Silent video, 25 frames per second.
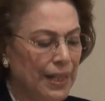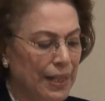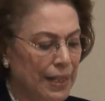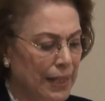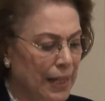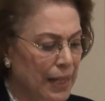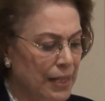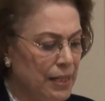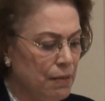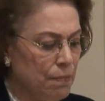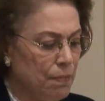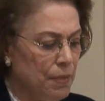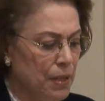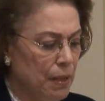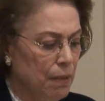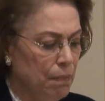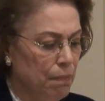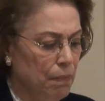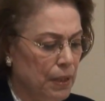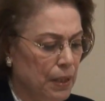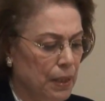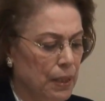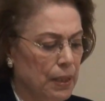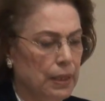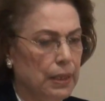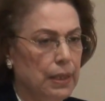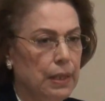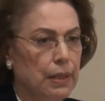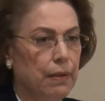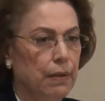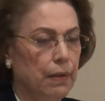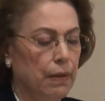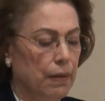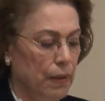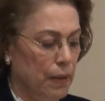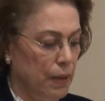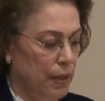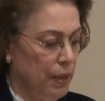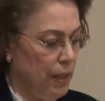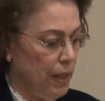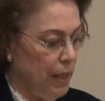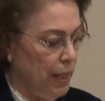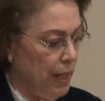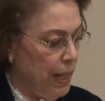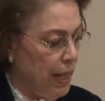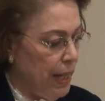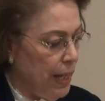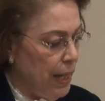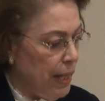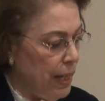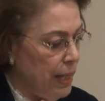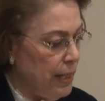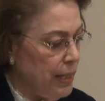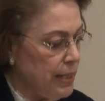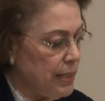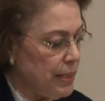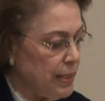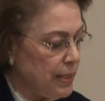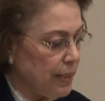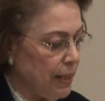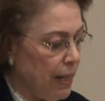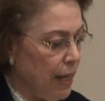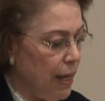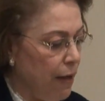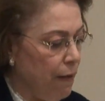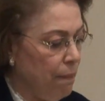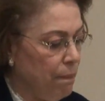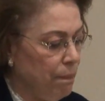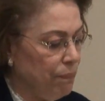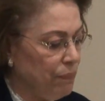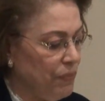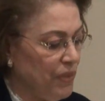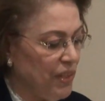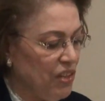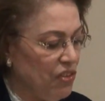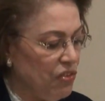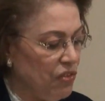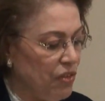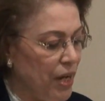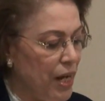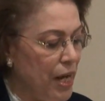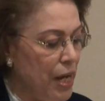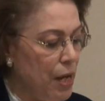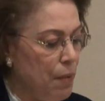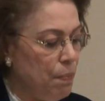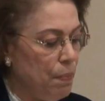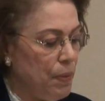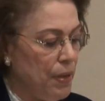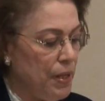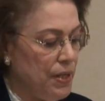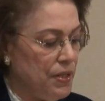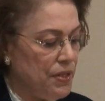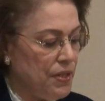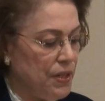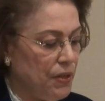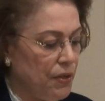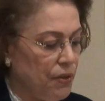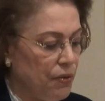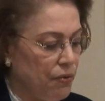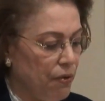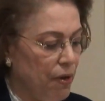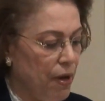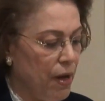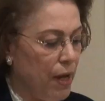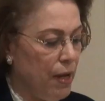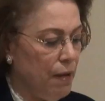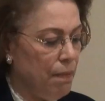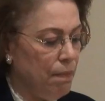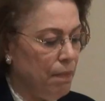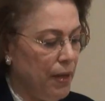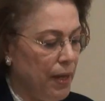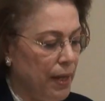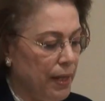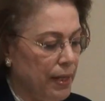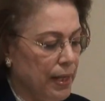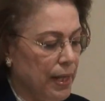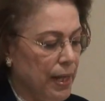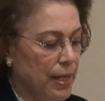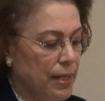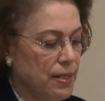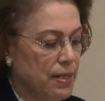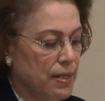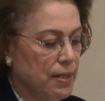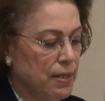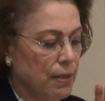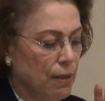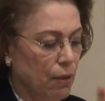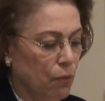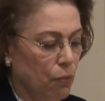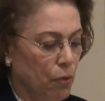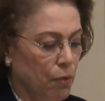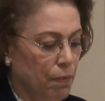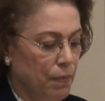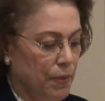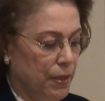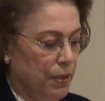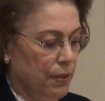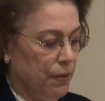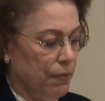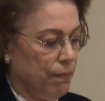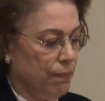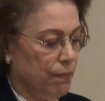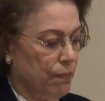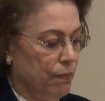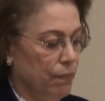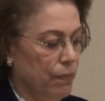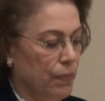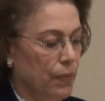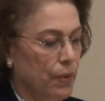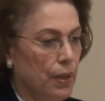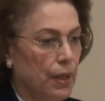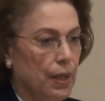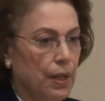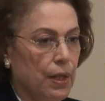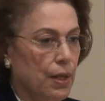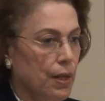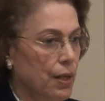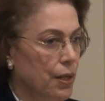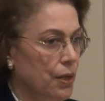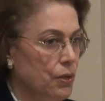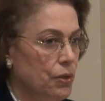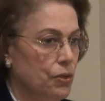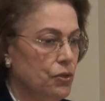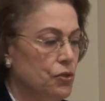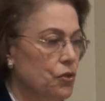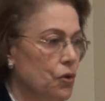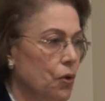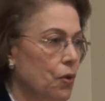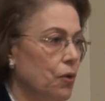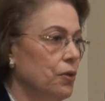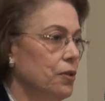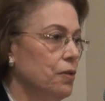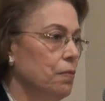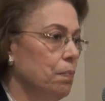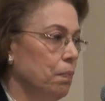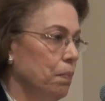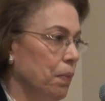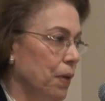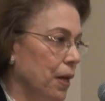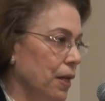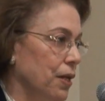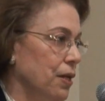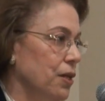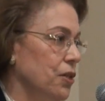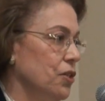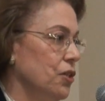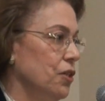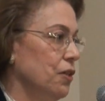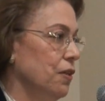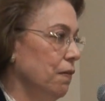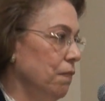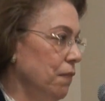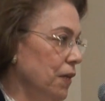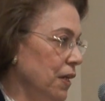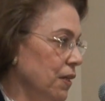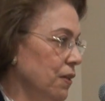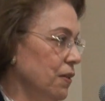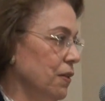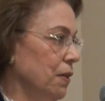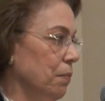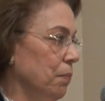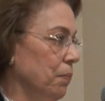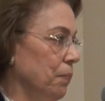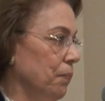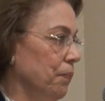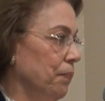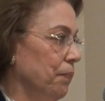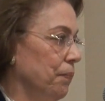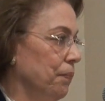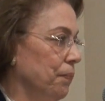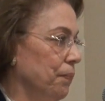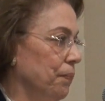And let me be clear. In Islam, rape is a crime against the woman. You don't punish the victim.